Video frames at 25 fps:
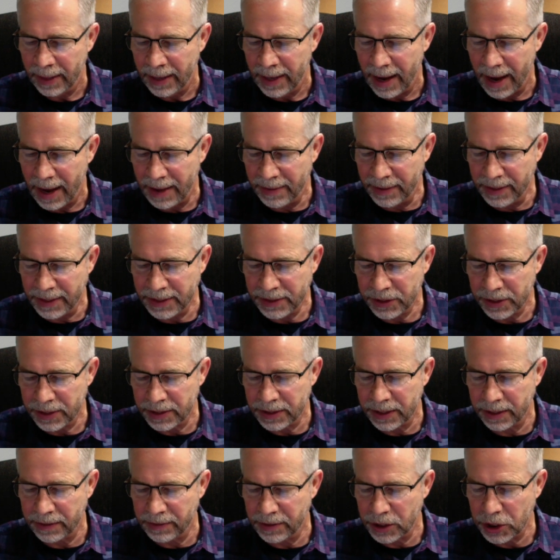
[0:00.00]
And then he says,
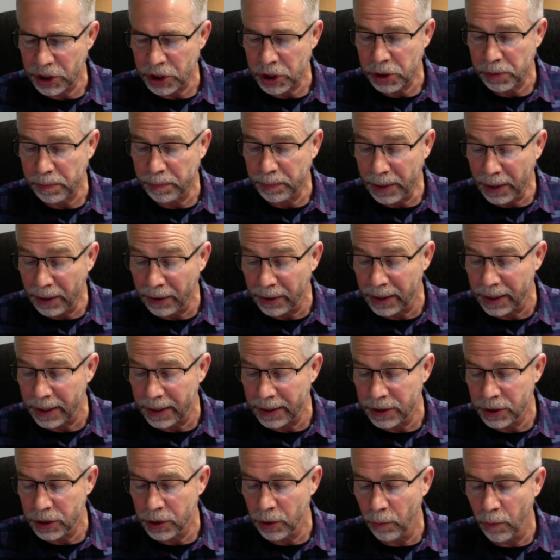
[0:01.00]
and the Spirit
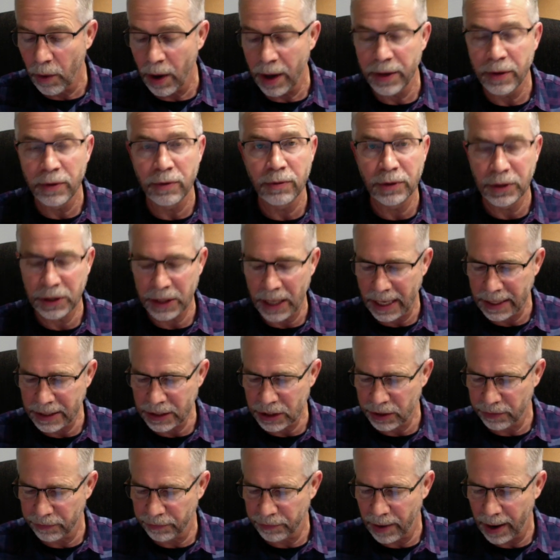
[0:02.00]
is the one who
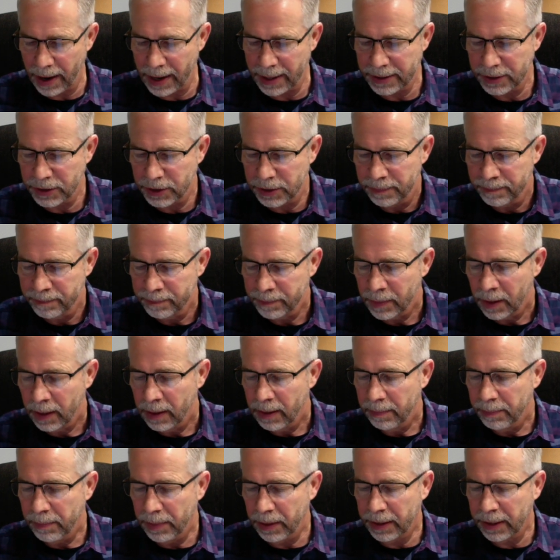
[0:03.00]
testifies
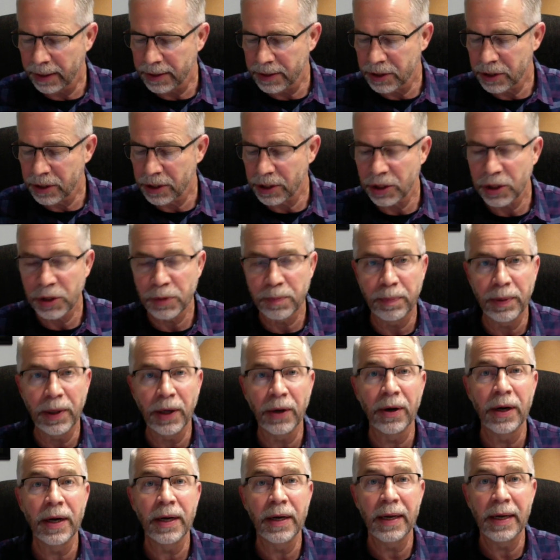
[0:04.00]
because the Spirit